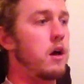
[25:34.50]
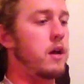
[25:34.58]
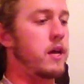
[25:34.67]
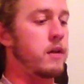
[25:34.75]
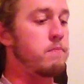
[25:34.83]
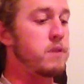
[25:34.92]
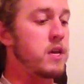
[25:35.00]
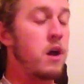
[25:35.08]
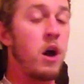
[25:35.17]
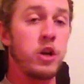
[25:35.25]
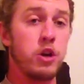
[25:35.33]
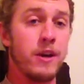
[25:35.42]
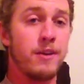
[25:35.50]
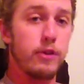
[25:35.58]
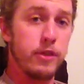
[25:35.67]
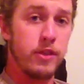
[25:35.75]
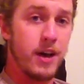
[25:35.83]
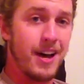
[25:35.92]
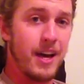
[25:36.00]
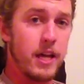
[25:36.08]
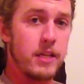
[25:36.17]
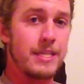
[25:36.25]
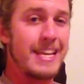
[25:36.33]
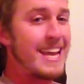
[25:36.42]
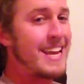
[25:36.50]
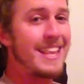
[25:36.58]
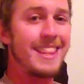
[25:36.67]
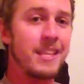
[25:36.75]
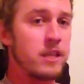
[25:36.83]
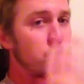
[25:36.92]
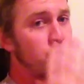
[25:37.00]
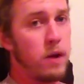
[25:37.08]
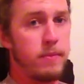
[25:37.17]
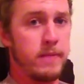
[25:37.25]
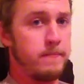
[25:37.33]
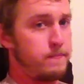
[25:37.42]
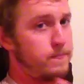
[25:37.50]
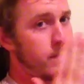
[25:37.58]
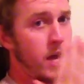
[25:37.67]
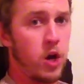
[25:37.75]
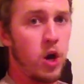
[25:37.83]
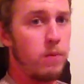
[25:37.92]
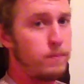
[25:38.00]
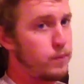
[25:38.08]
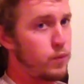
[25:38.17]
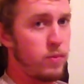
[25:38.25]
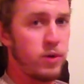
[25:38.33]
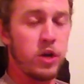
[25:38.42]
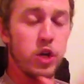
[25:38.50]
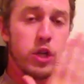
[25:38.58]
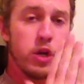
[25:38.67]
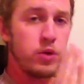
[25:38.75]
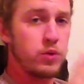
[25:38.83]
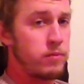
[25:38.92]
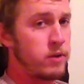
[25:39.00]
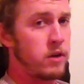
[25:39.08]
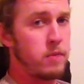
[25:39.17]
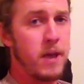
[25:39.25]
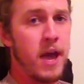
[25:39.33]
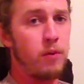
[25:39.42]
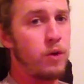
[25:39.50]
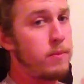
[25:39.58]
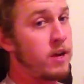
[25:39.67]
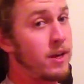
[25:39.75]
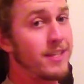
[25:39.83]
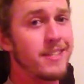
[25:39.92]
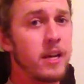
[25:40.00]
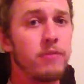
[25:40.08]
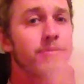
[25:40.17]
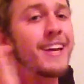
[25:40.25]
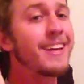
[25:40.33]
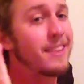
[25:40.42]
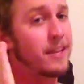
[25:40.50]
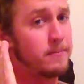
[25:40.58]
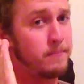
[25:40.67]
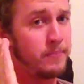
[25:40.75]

It can be on your inner thighs. Anything that's rubbing at all. Rubbing on your clothes, rubbing on your pack, rubbing on itself, anything.